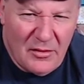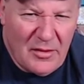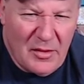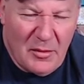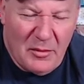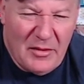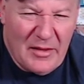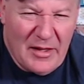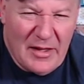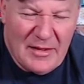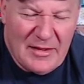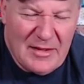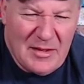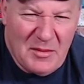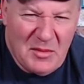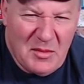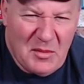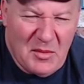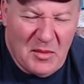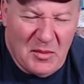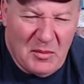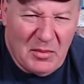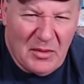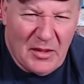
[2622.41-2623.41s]
they seem to
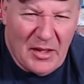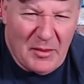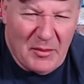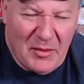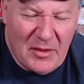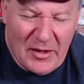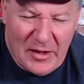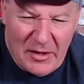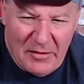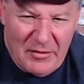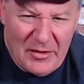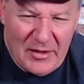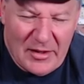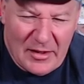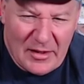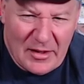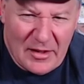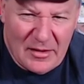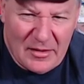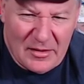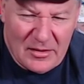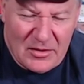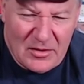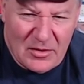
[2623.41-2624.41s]
be blaming everything
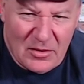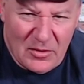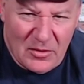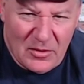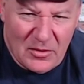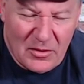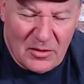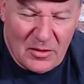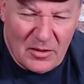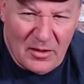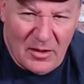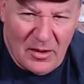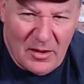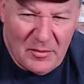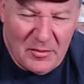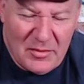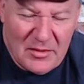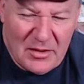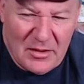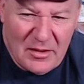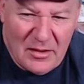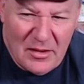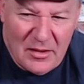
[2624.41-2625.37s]
on the solar eclipse